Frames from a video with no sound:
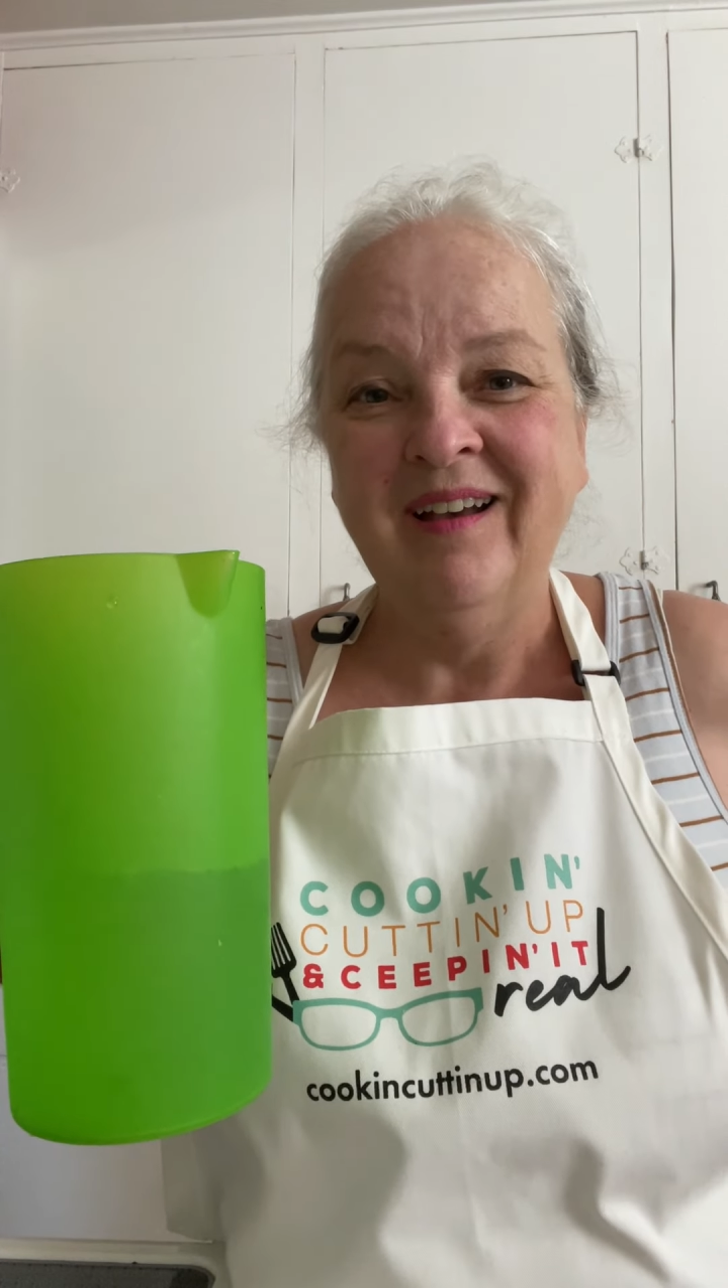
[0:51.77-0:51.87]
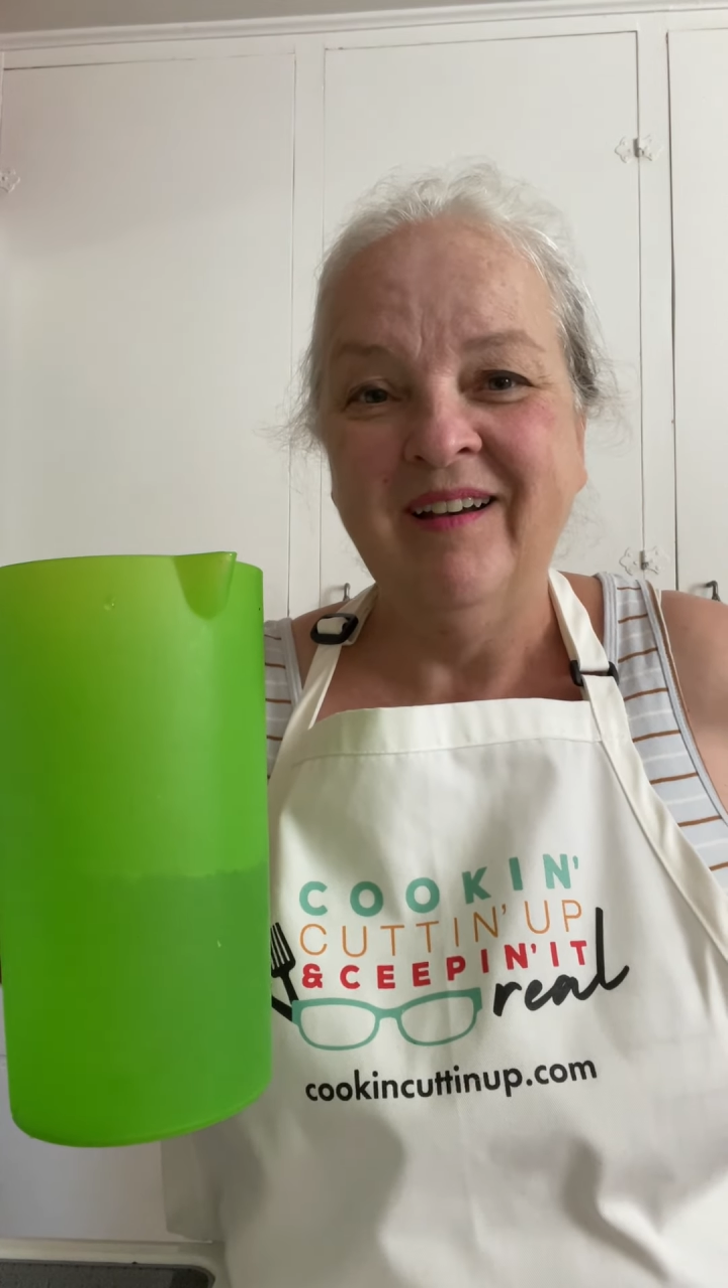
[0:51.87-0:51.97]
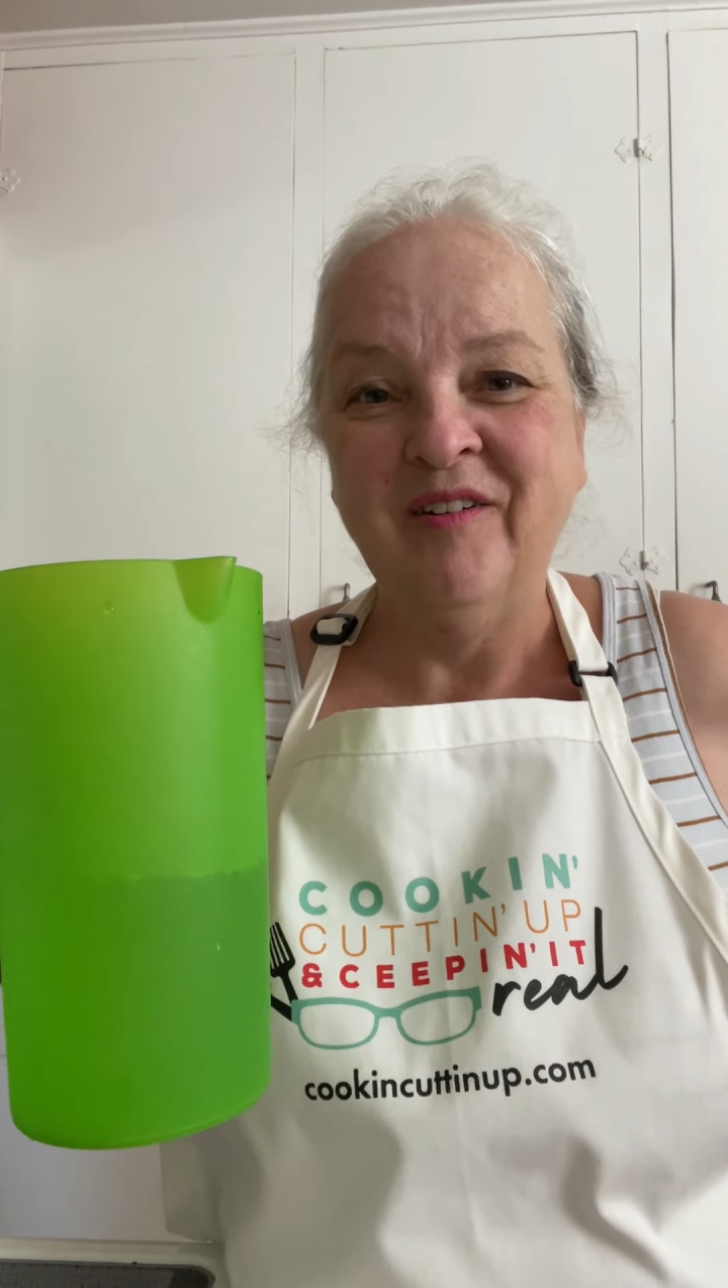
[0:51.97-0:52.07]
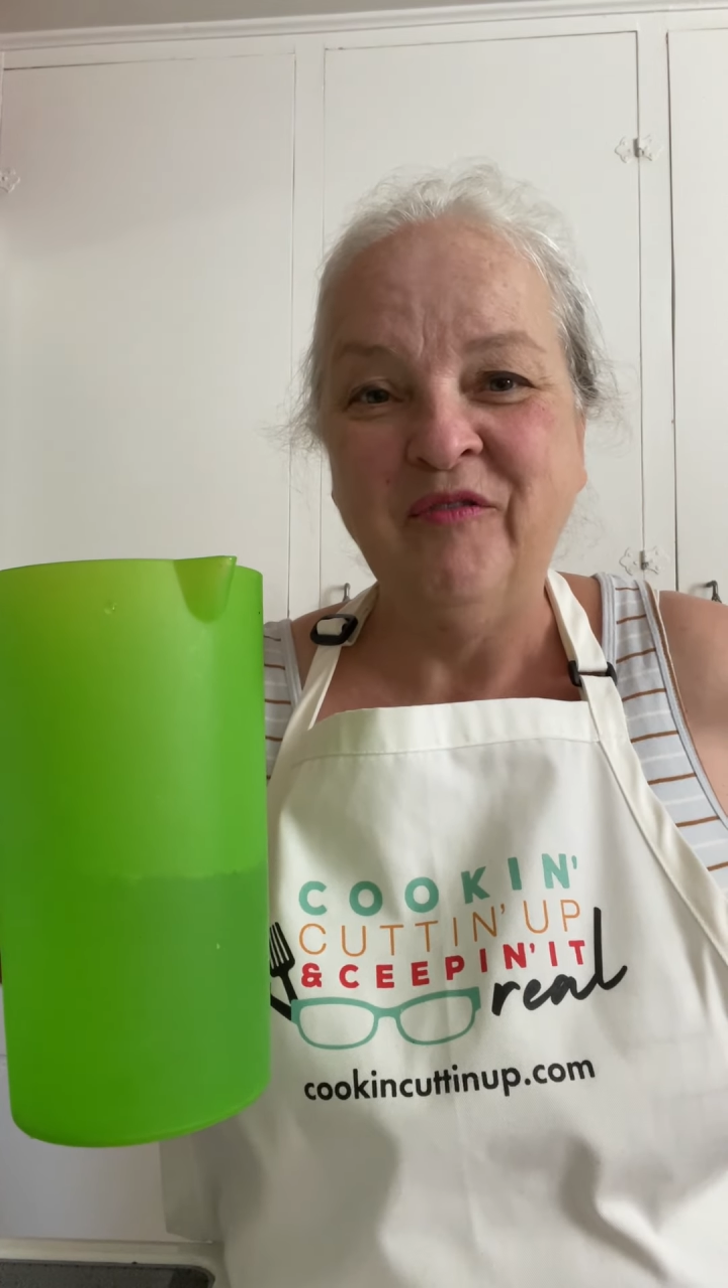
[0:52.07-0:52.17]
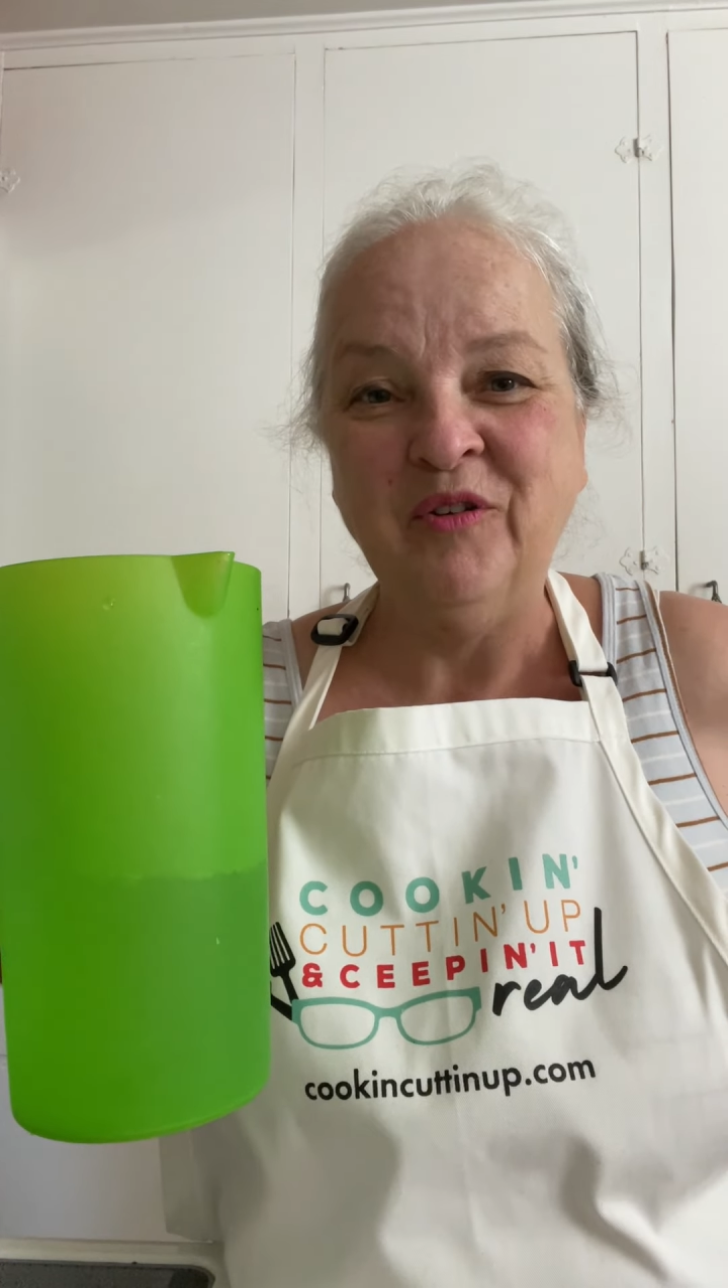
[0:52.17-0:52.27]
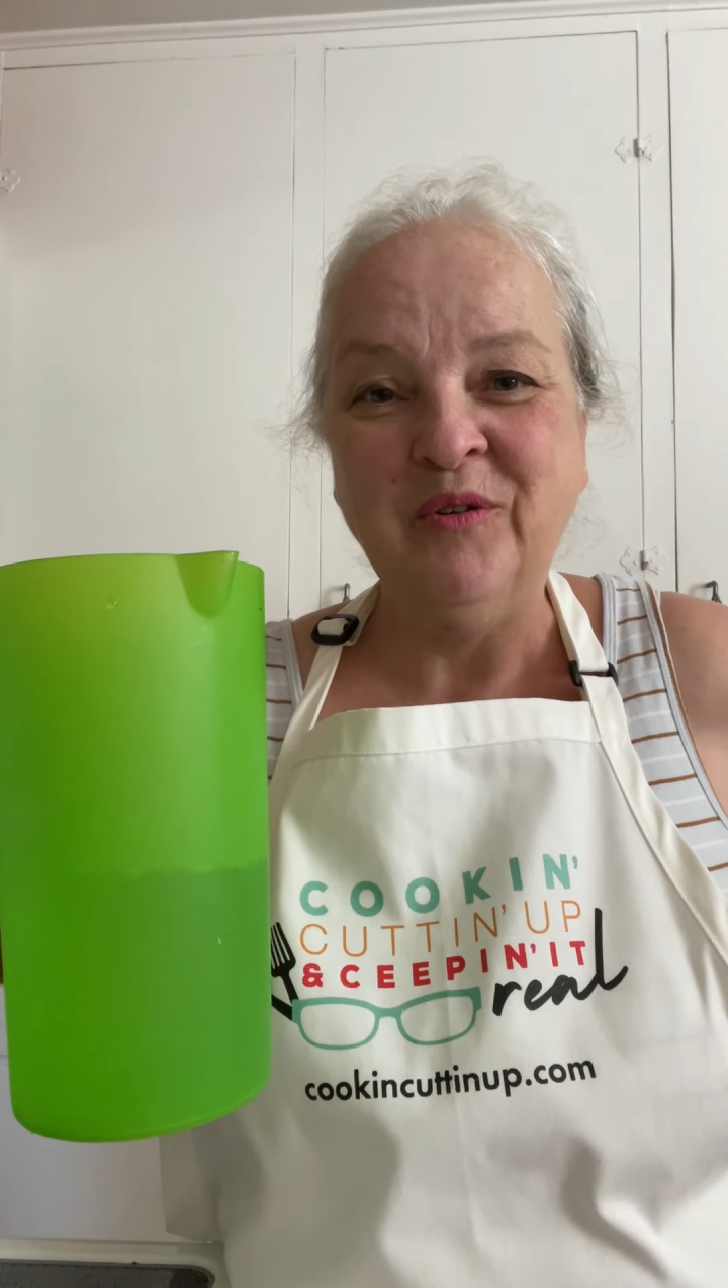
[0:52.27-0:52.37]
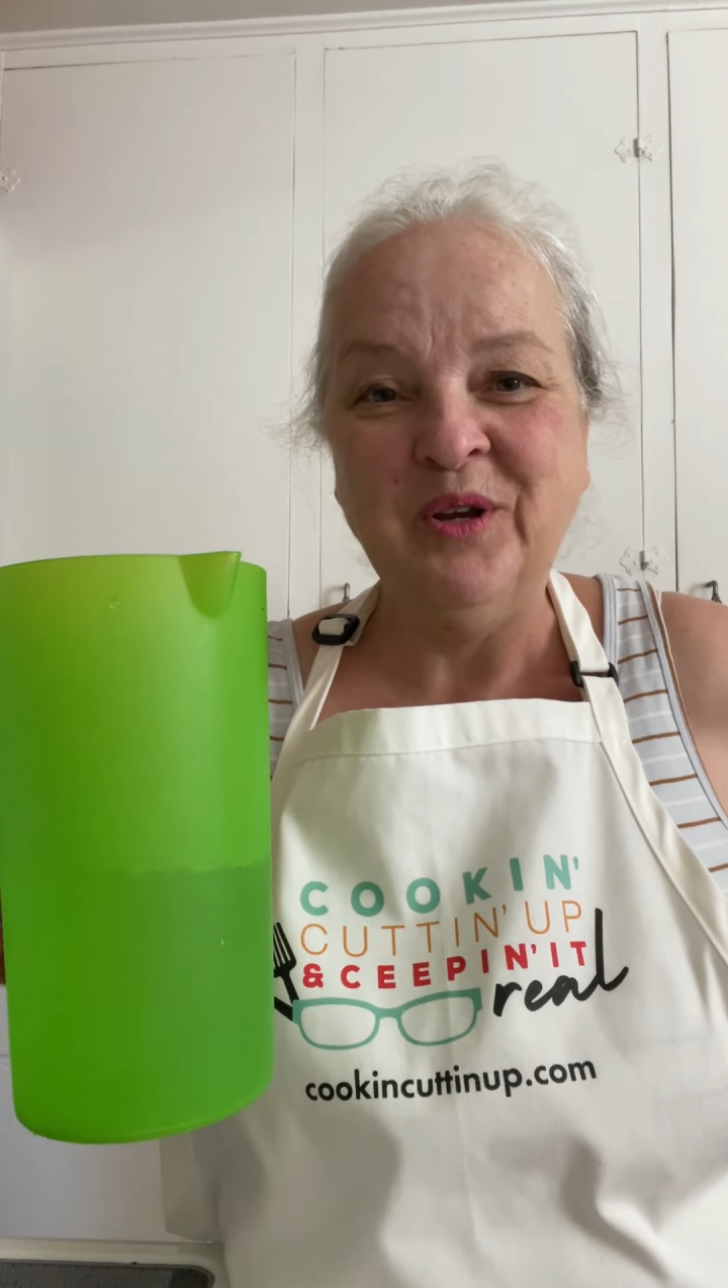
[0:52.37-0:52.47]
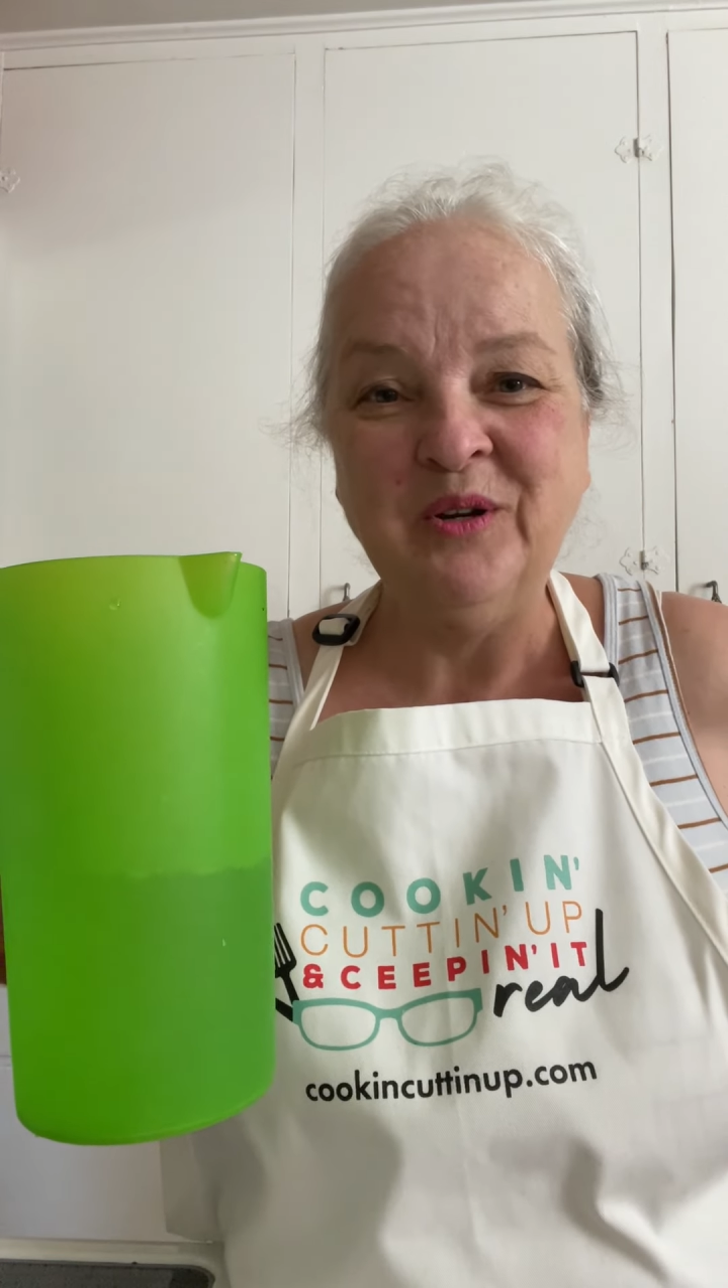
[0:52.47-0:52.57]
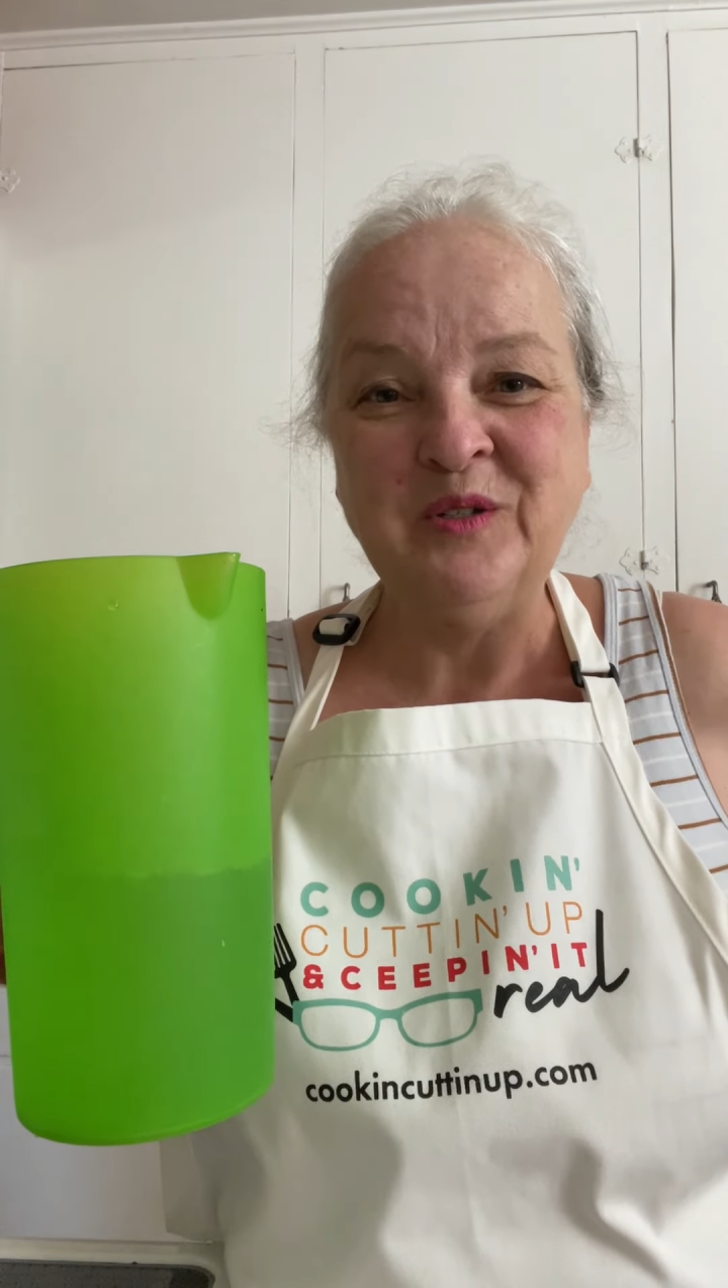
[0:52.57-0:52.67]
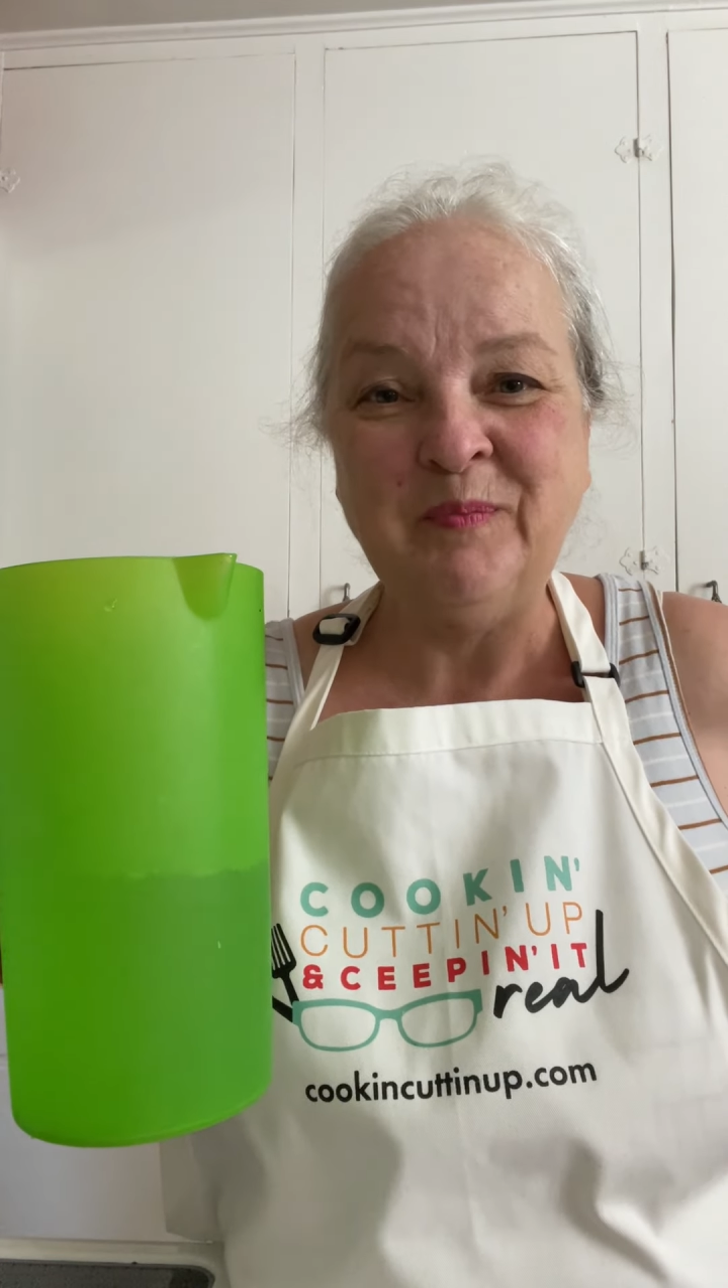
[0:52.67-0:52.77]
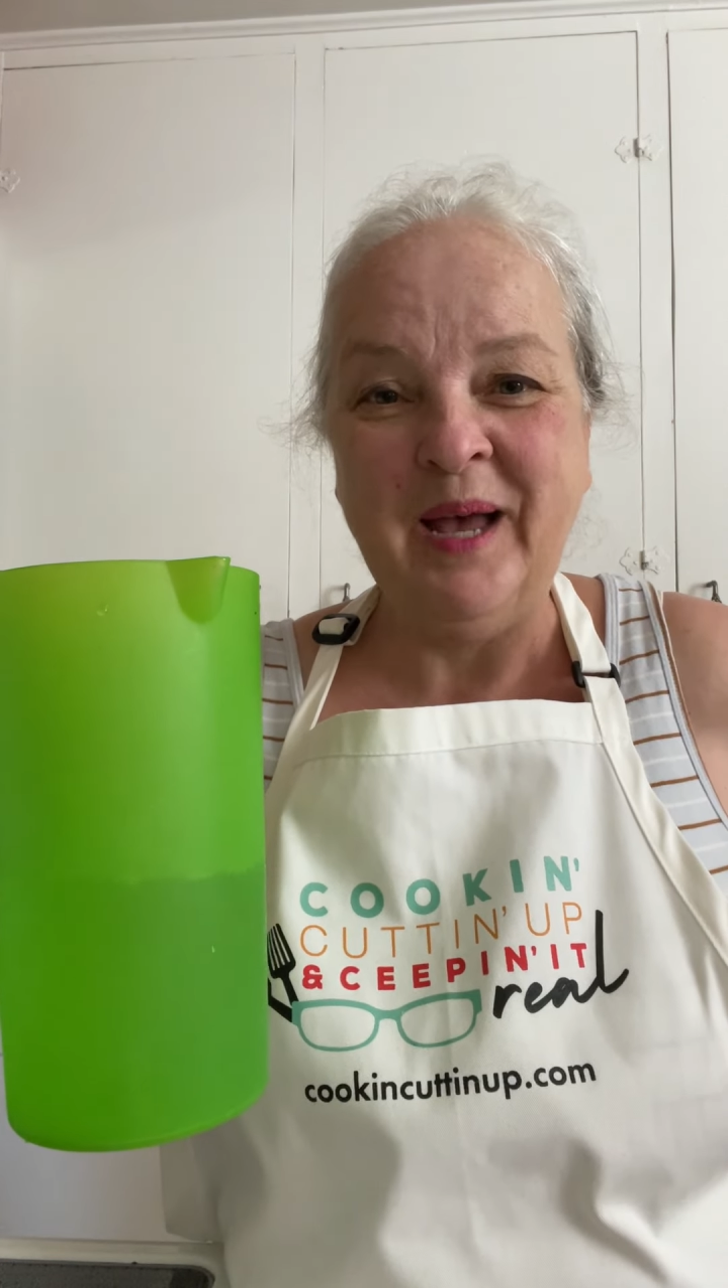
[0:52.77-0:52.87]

a few years